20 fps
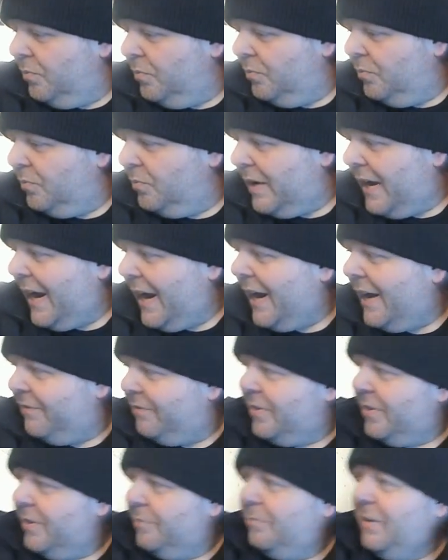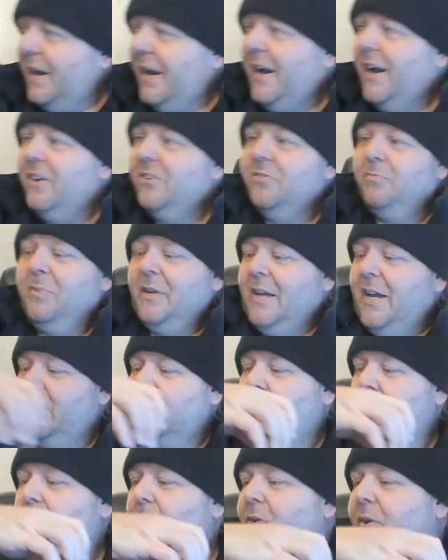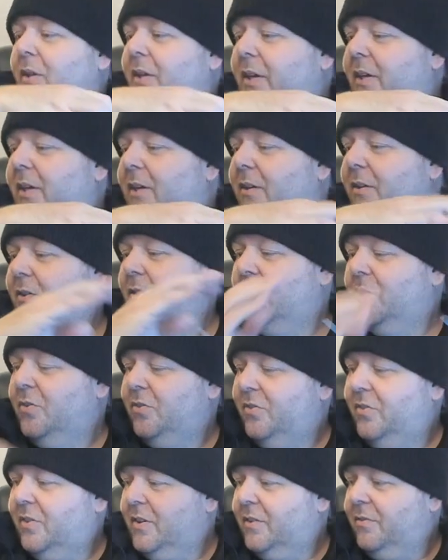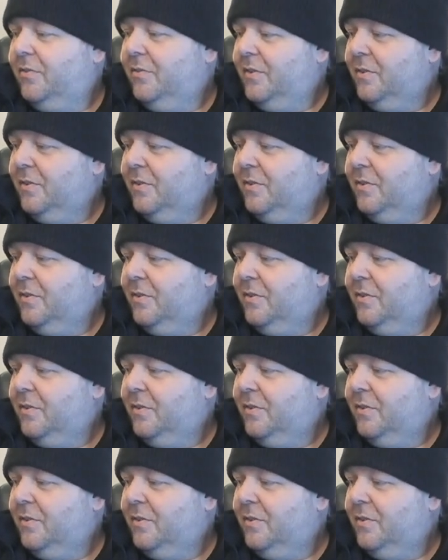have in the past, but I don't really use the,